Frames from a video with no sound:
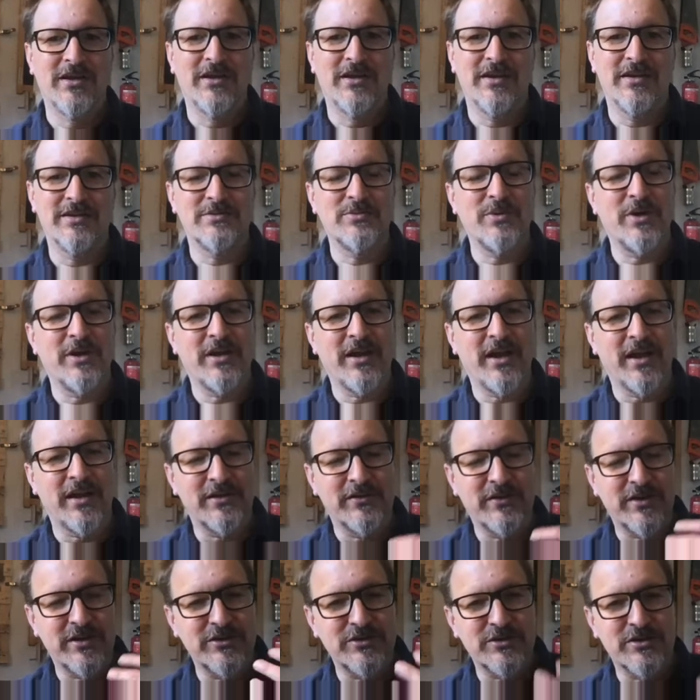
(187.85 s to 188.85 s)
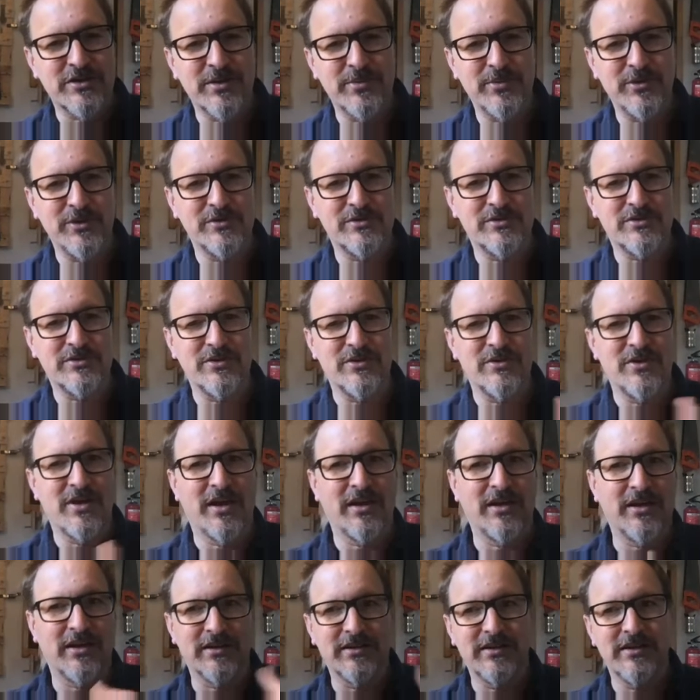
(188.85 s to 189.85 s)
is what kind of contributes to
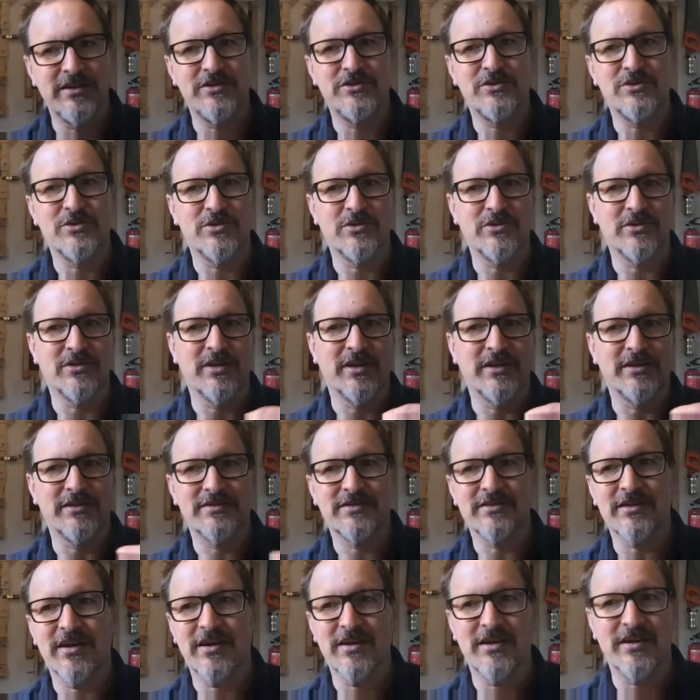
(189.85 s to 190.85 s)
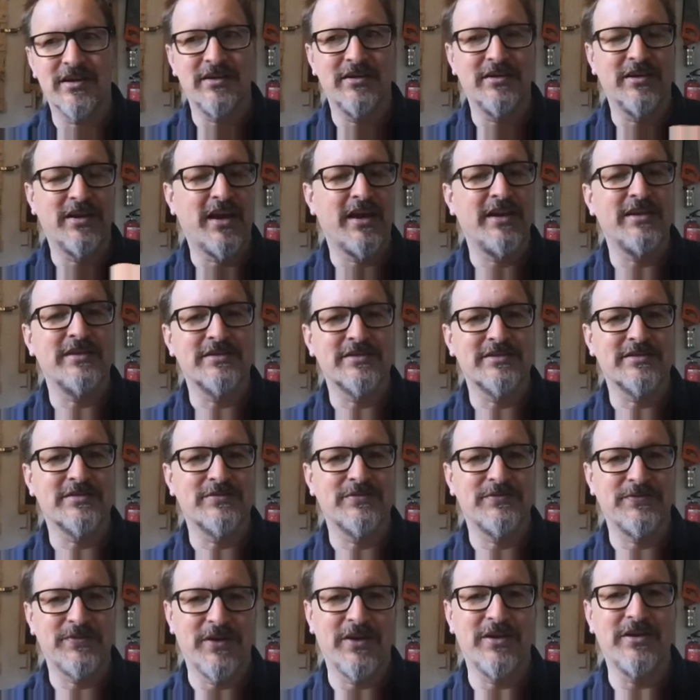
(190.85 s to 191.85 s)
that collegial, exciting, nice,
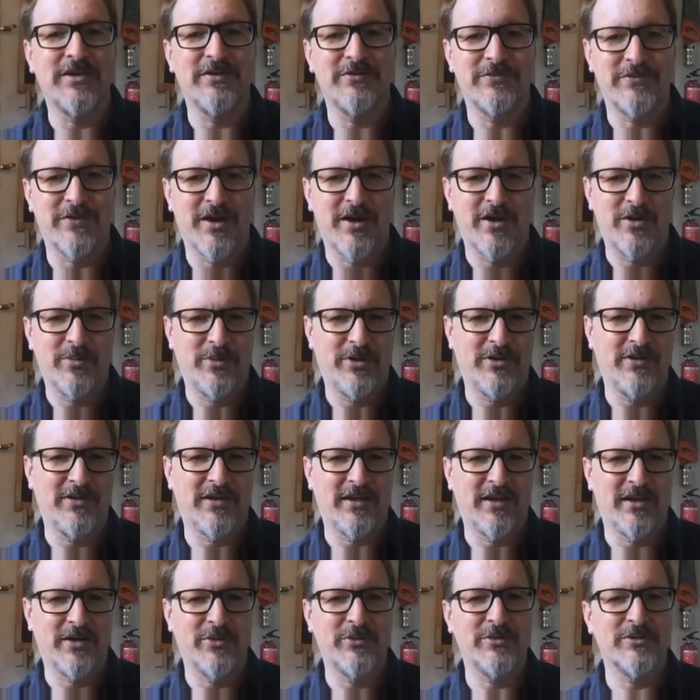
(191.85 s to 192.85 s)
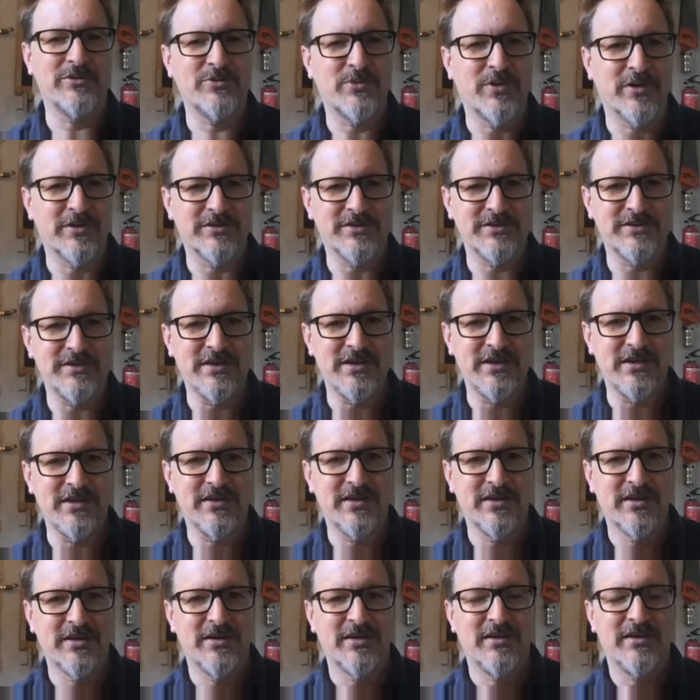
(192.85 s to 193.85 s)
fun environment that I always want to see